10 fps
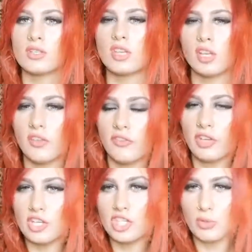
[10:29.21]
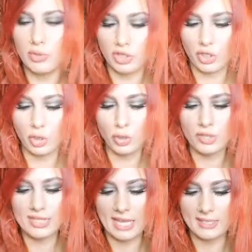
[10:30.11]
So I'm going to finish it with a
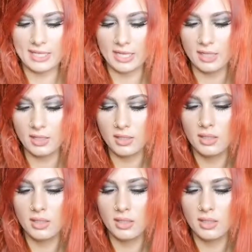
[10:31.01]
cool setting.